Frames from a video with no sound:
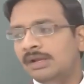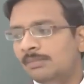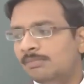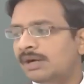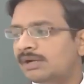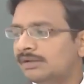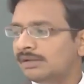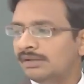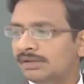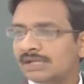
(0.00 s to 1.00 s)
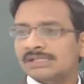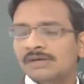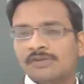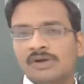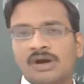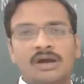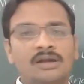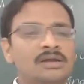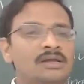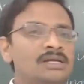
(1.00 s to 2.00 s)
But in case of
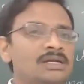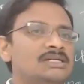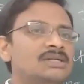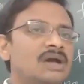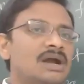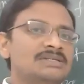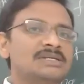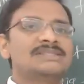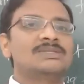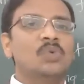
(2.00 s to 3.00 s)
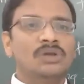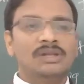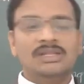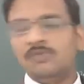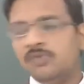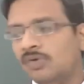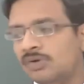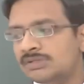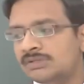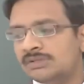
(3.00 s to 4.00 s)
torque, it's not just only the force,